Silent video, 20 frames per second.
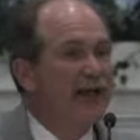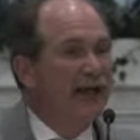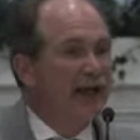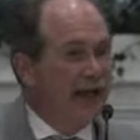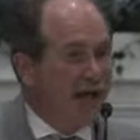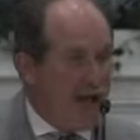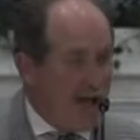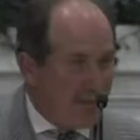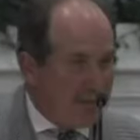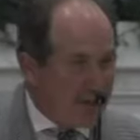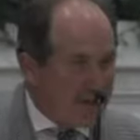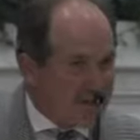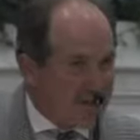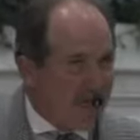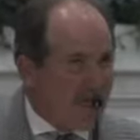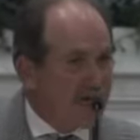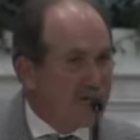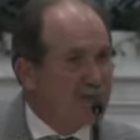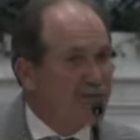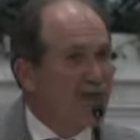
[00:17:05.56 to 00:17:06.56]
and I'll be
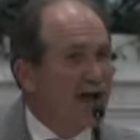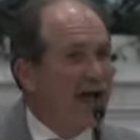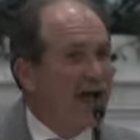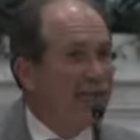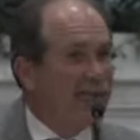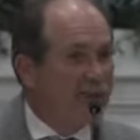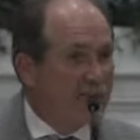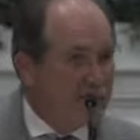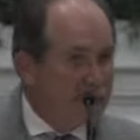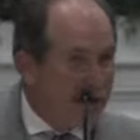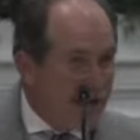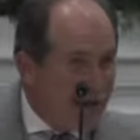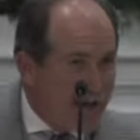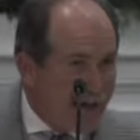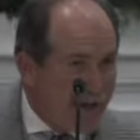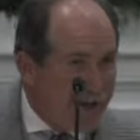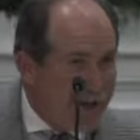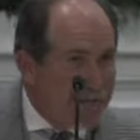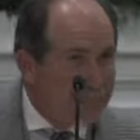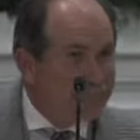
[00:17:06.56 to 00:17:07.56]
satisfied with mine.
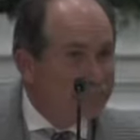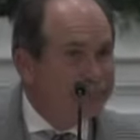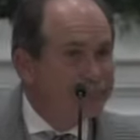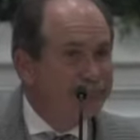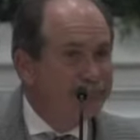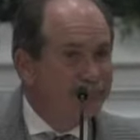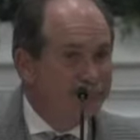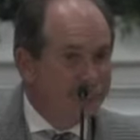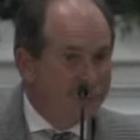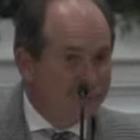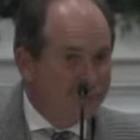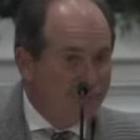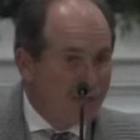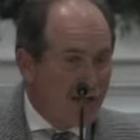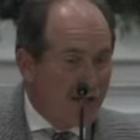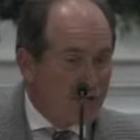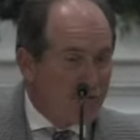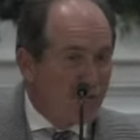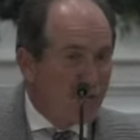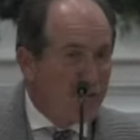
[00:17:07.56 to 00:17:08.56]

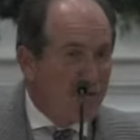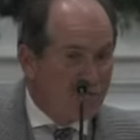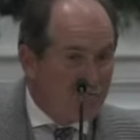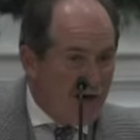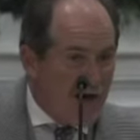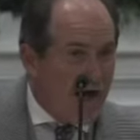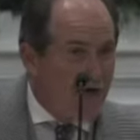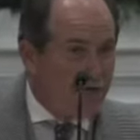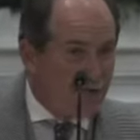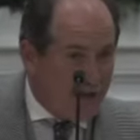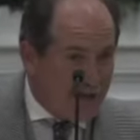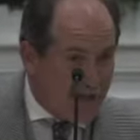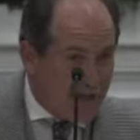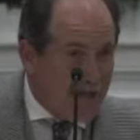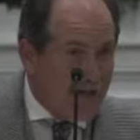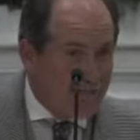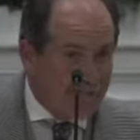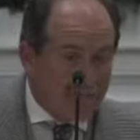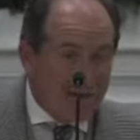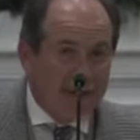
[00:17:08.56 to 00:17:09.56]
That's what my father
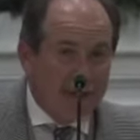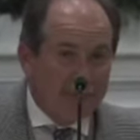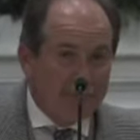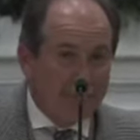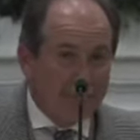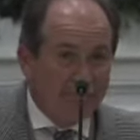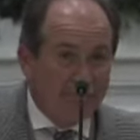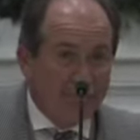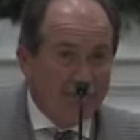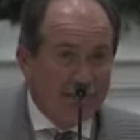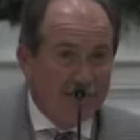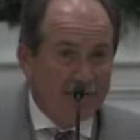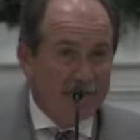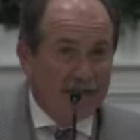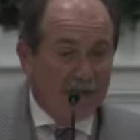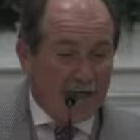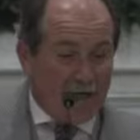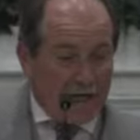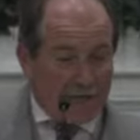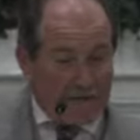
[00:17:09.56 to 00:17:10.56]
gave me.
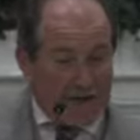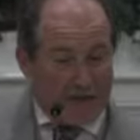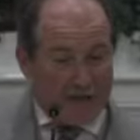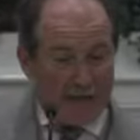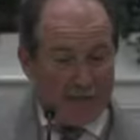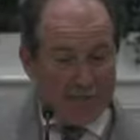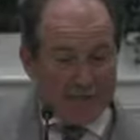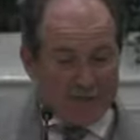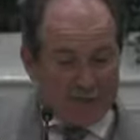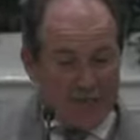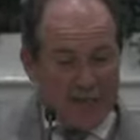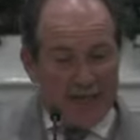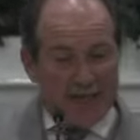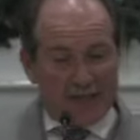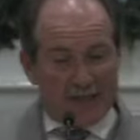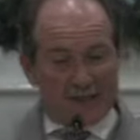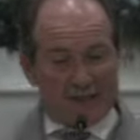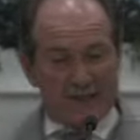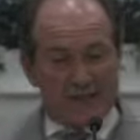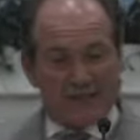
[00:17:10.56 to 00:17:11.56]
And then, number
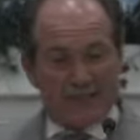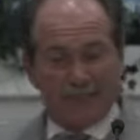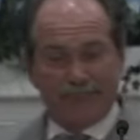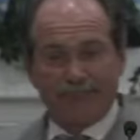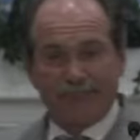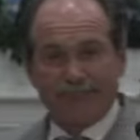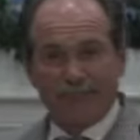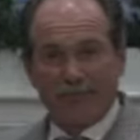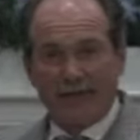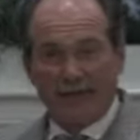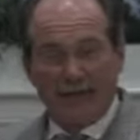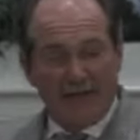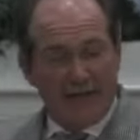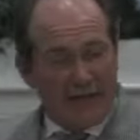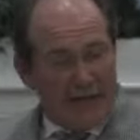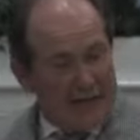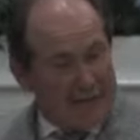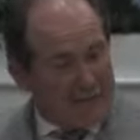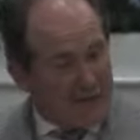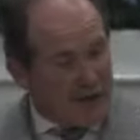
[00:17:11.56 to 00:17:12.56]
six,
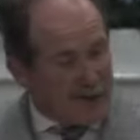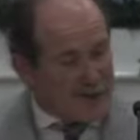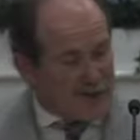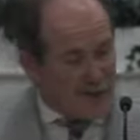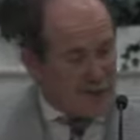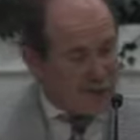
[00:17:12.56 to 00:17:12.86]
in verse